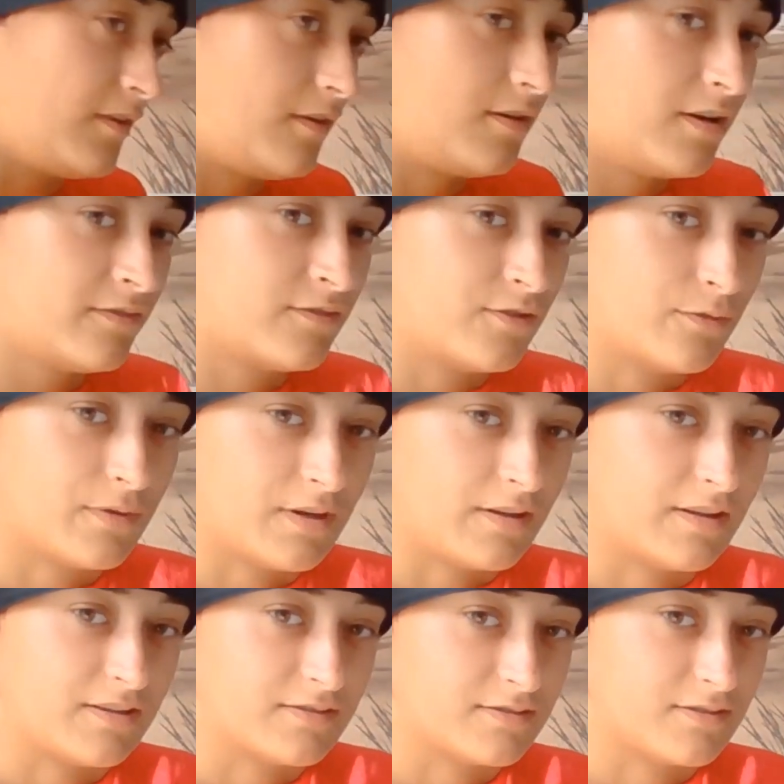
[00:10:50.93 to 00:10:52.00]
I have to do it
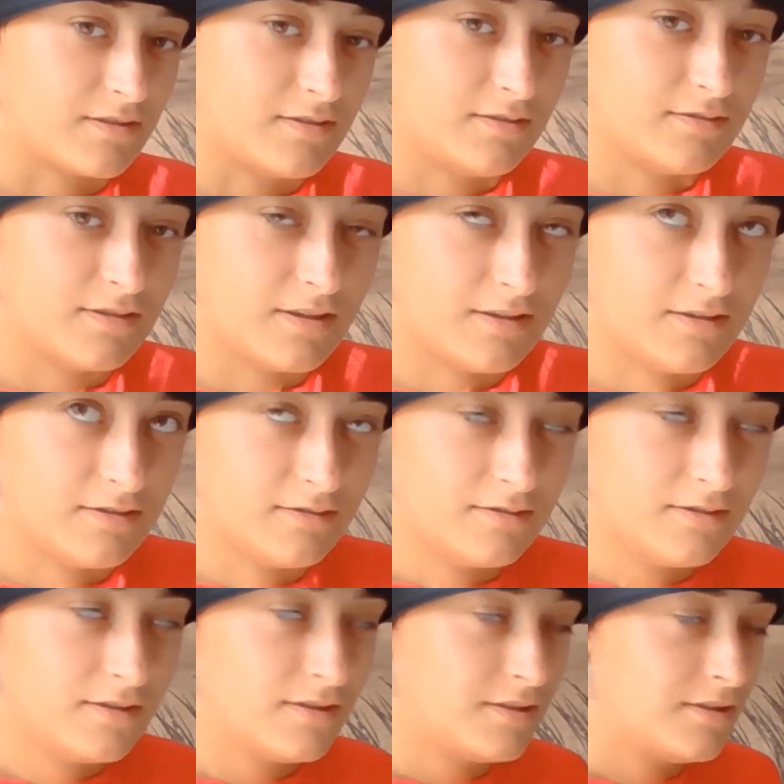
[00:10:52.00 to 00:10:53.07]
like this because I can't turn
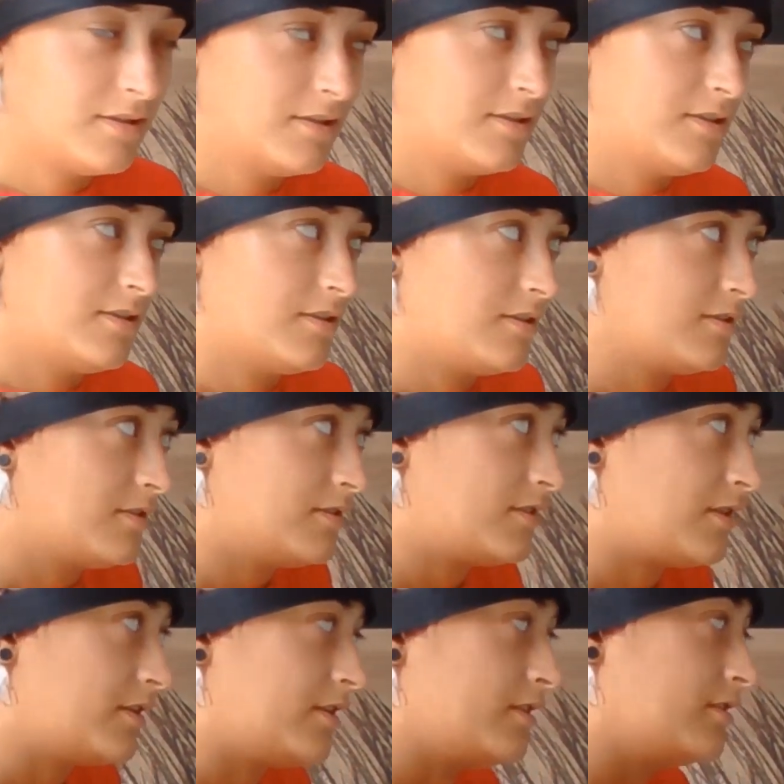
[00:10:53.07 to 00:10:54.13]

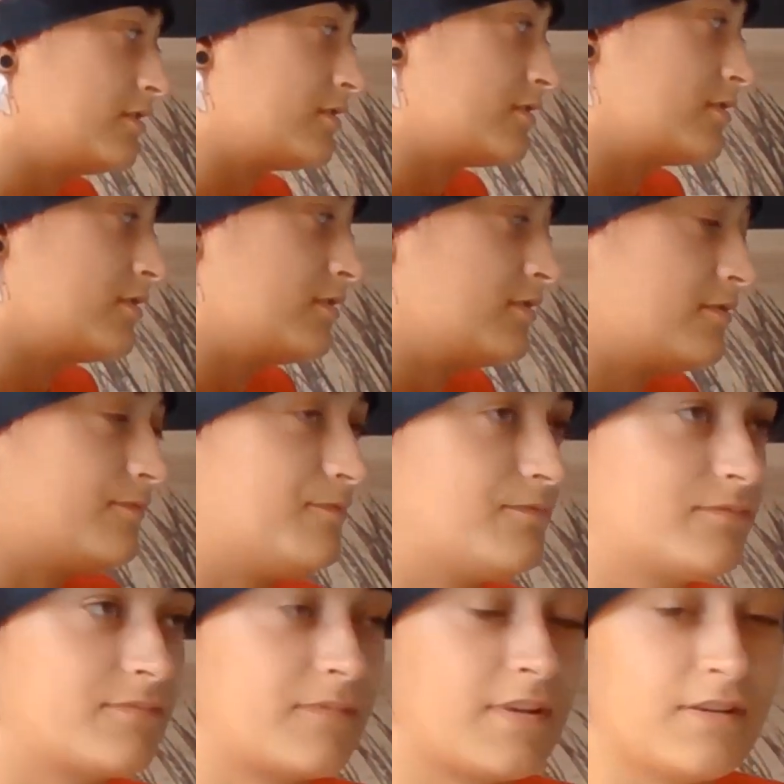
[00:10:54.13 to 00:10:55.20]
like this,
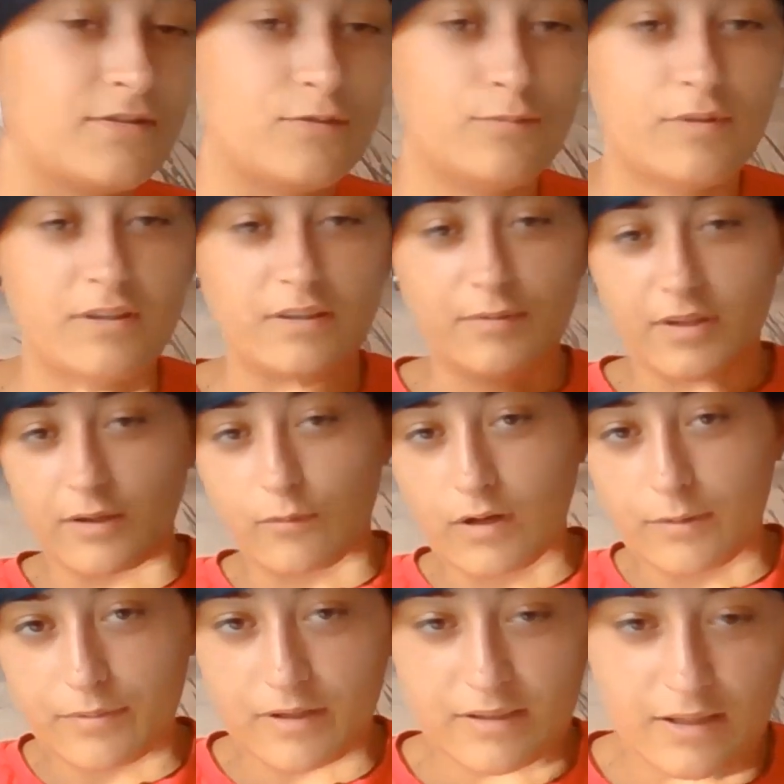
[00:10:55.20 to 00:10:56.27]
and it's all bloody, but they're
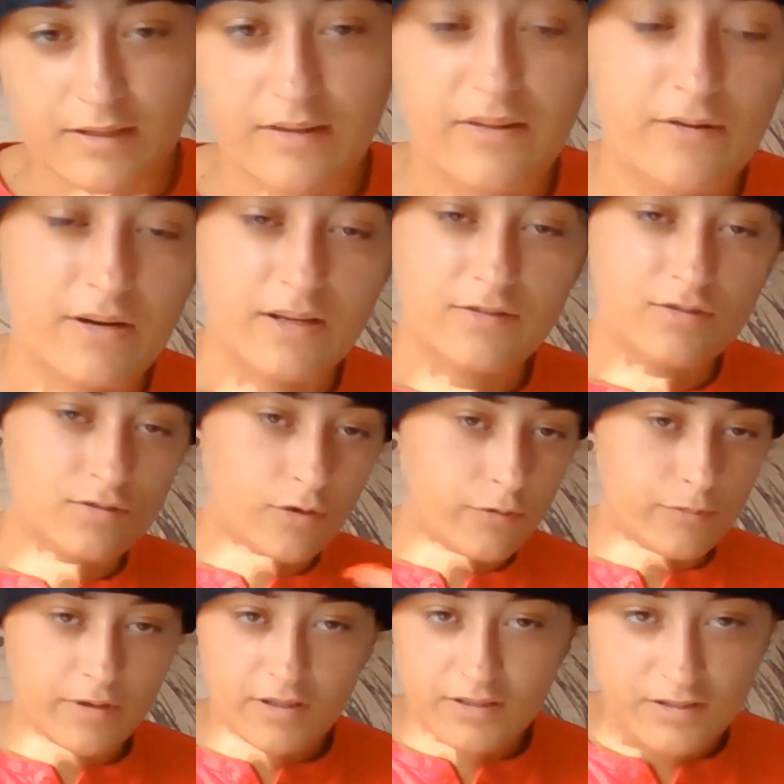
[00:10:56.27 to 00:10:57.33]
wiping it down and they're like, just
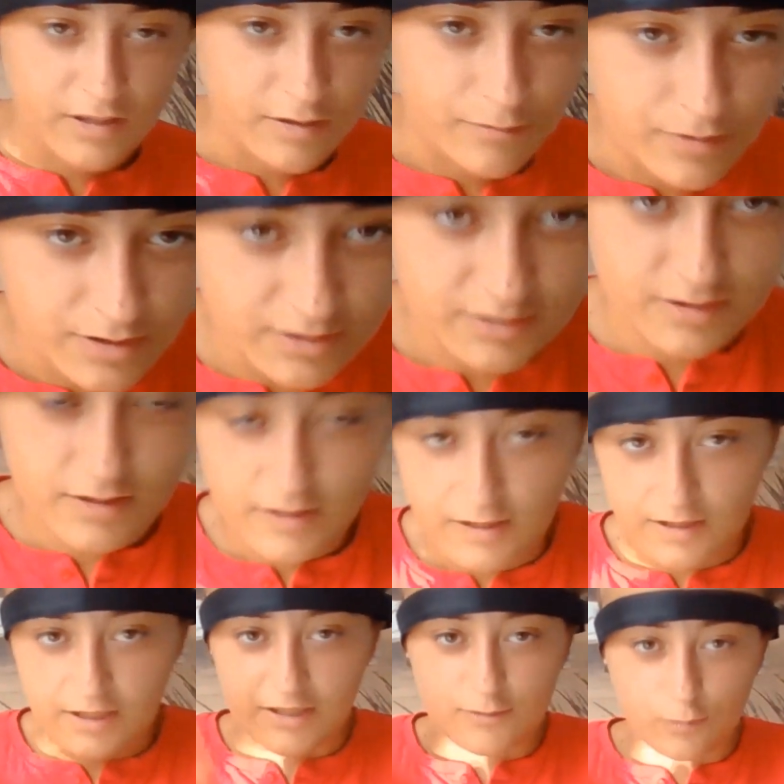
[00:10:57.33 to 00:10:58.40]
don't be concerned because
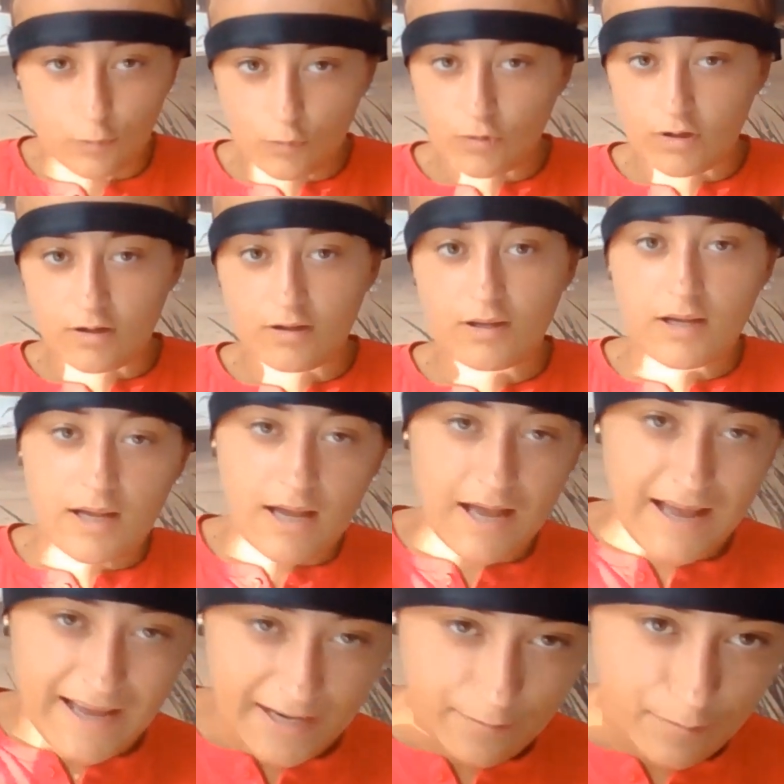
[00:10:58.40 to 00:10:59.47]
it's water
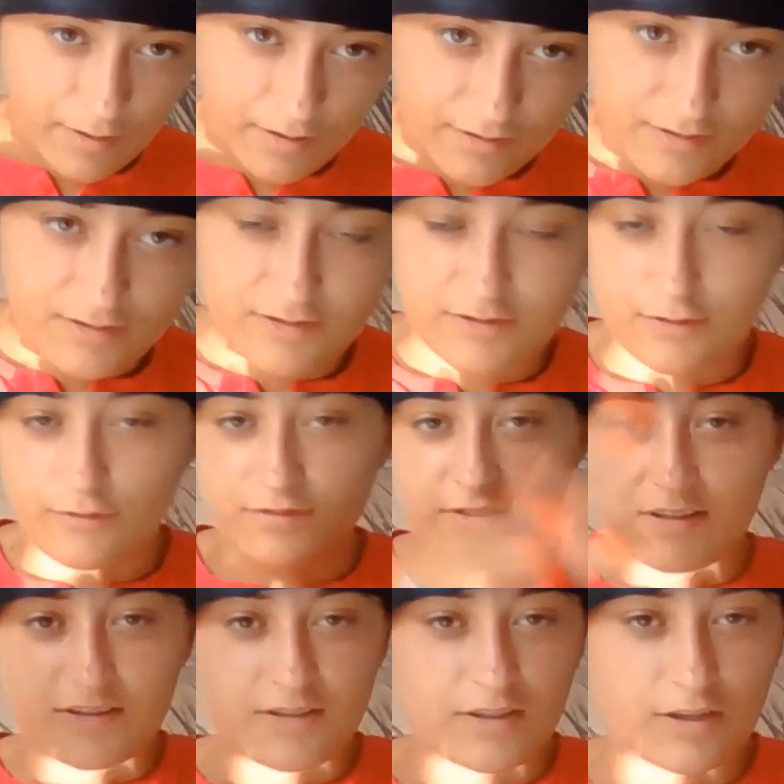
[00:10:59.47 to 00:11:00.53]
and blood, so
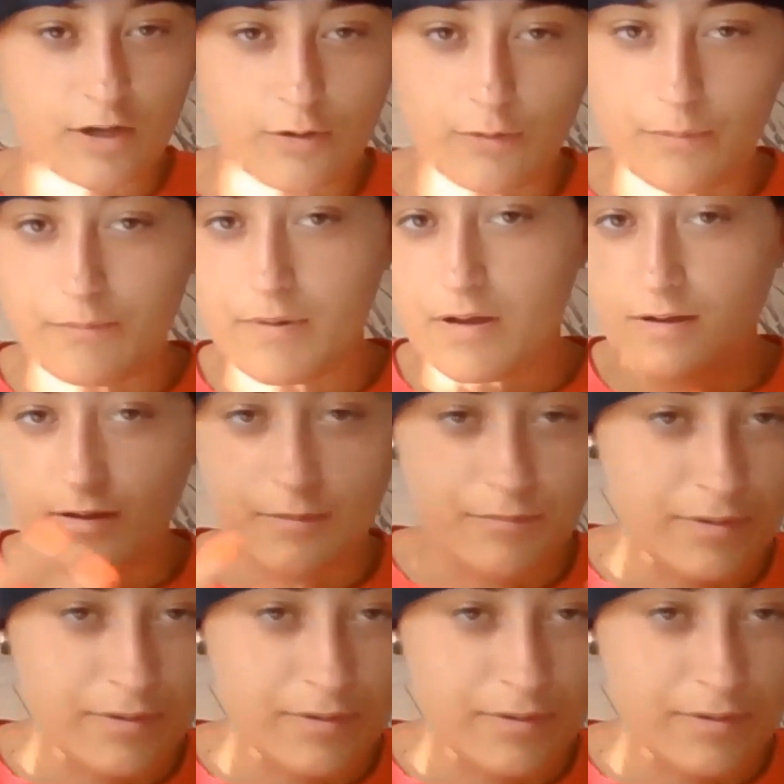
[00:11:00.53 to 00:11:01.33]
obviously it's going to go a